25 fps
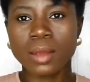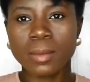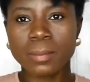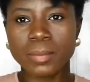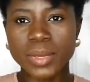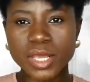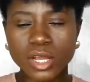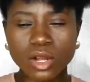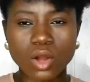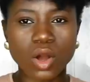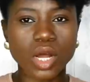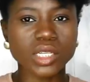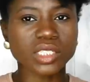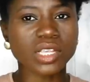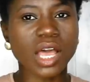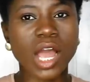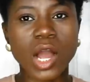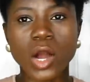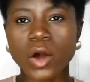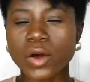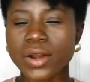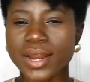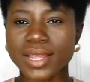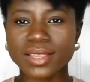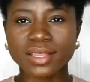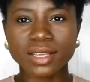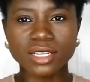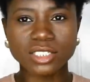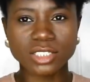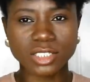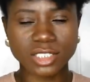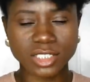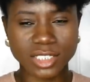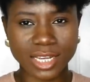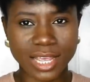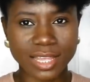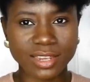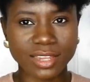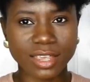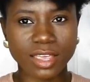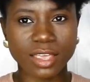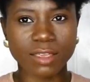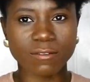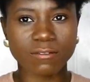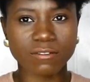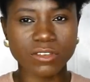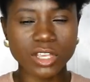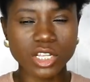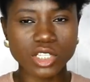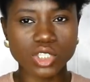Because I already shared a
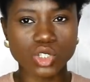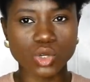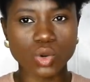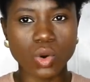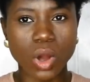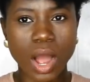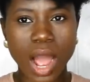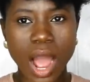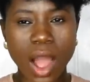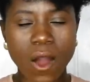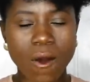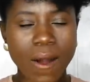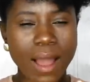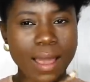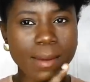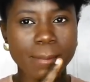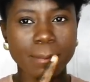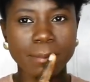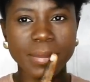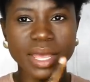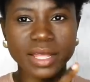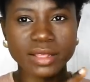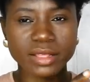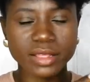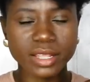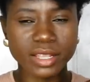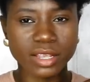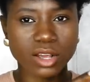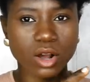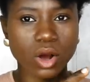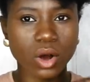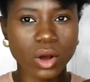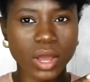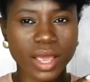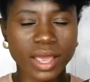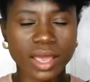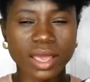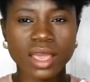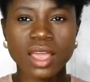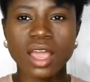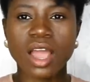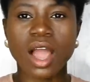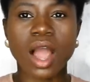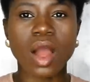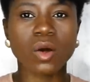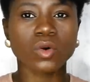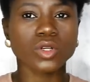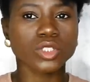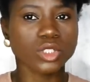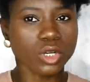video how I made the oil,
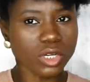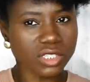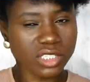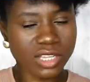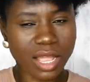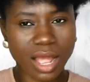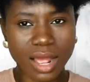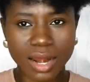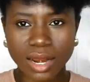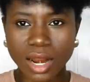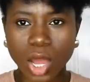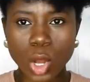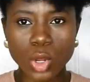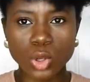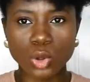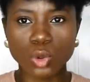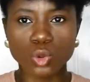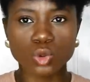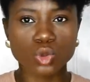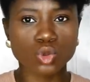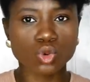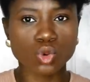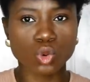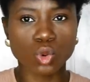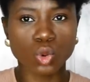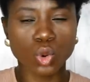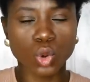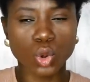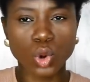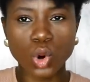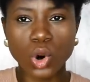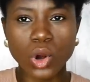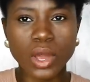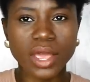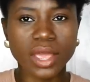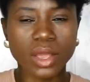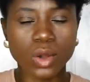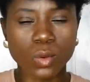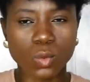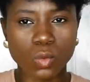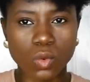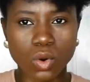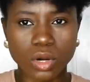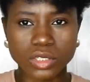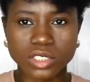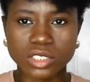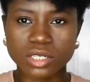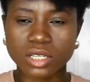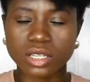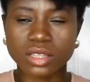I will just allow you to go and
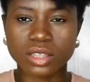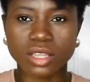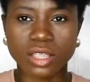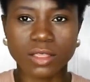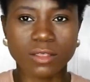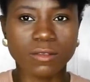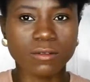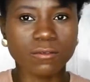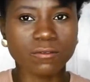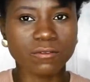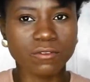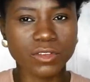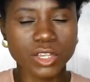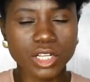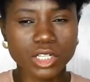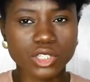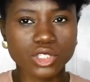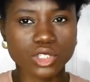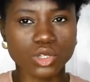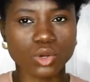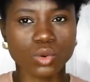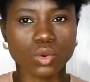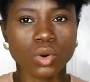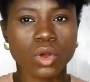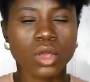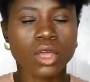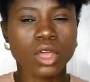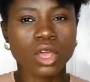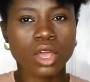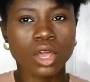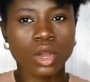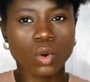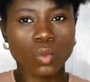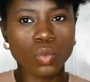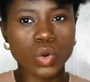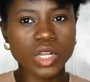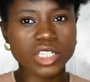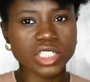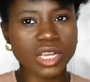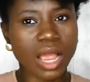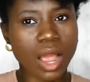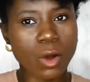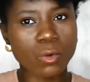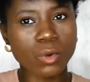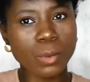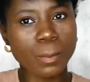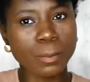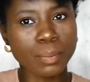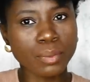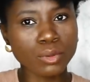watch the video, which I
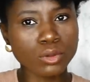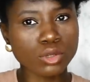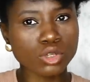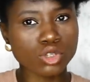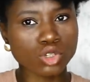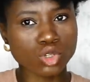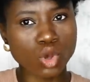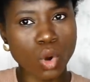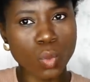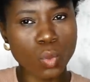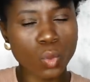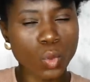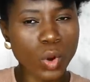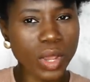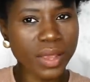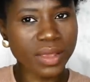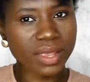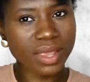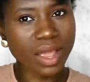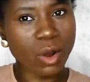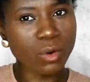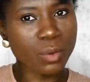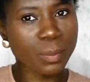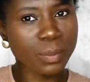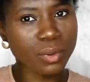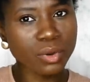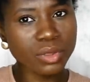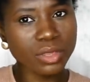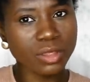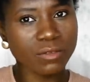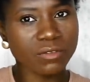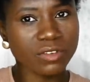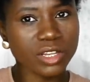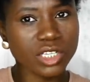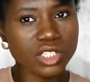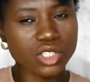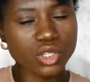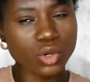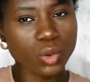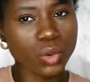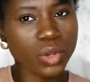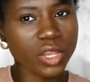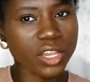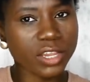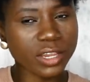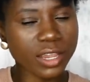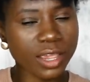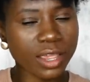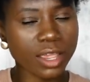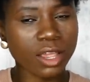will put somewhere here. I will put the video
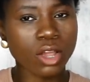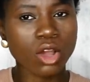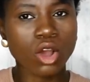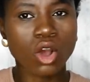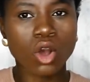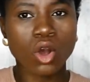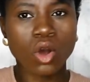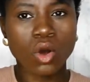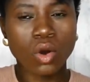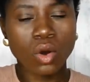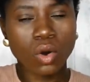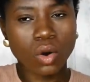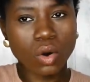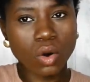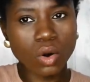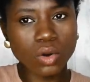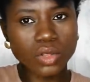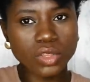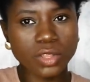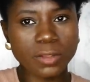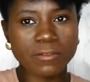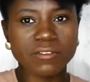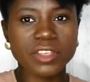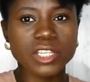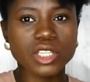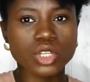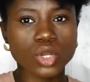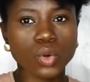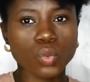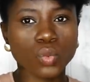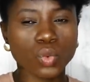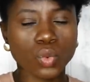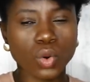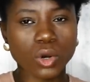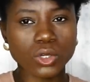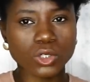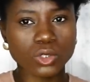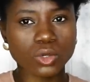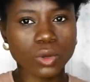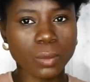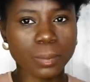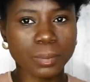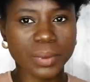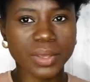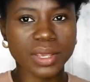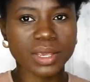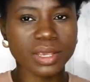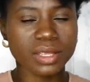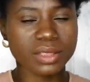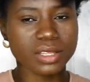here. The video will also
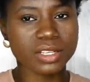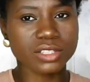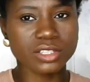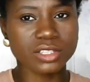be in the